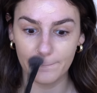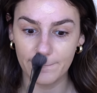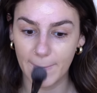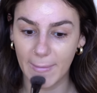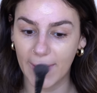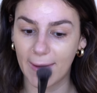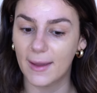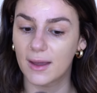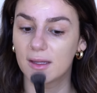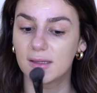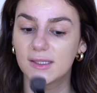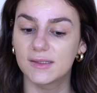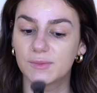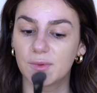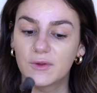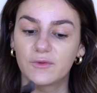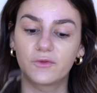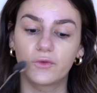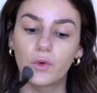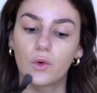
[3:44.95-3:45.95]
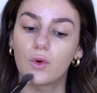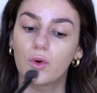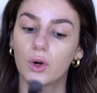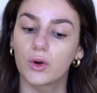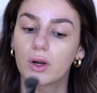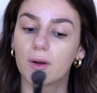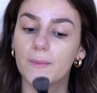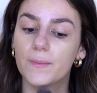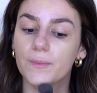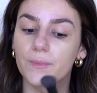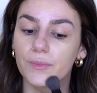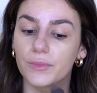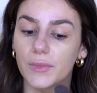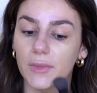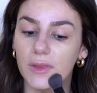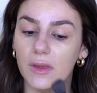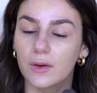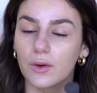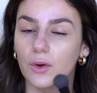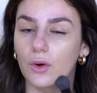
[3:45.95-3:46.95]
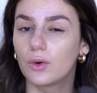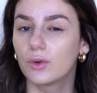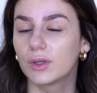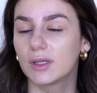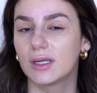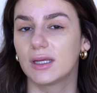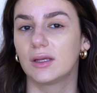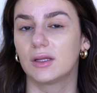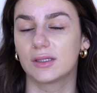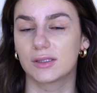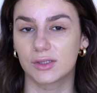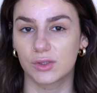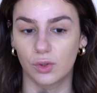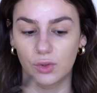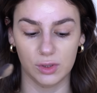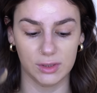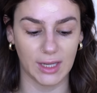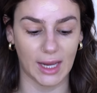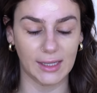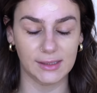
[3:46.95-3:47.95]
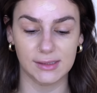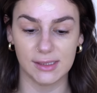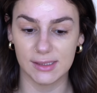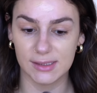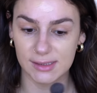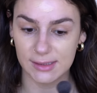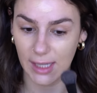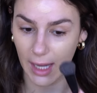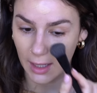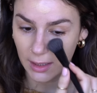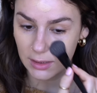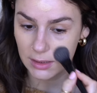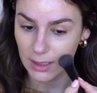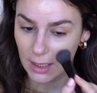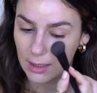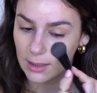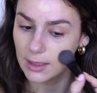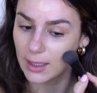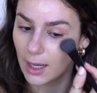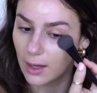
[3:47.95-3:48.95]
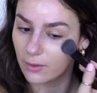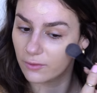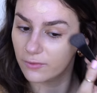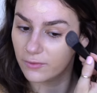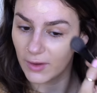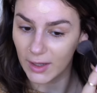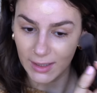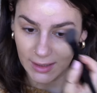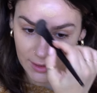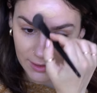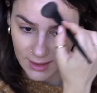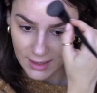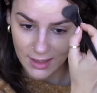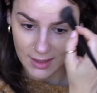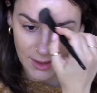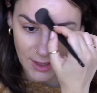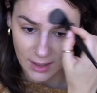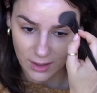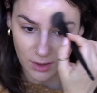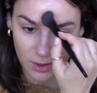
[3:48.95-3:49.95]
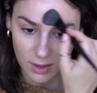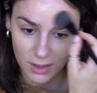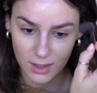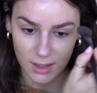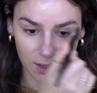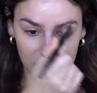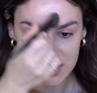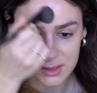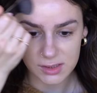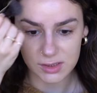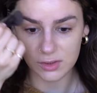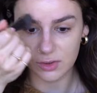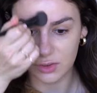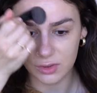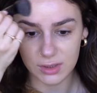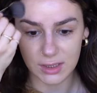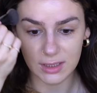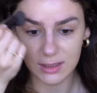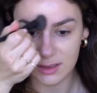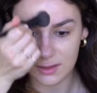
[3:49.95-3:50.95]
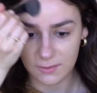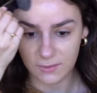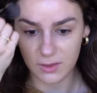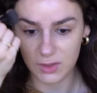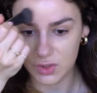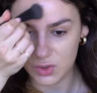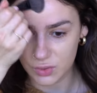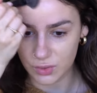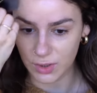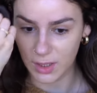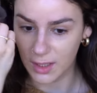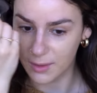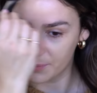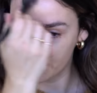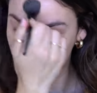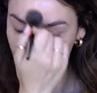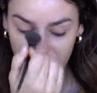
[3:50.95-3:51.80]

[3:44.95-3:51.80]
because before they're only sold as a set and now finally they're sold individually.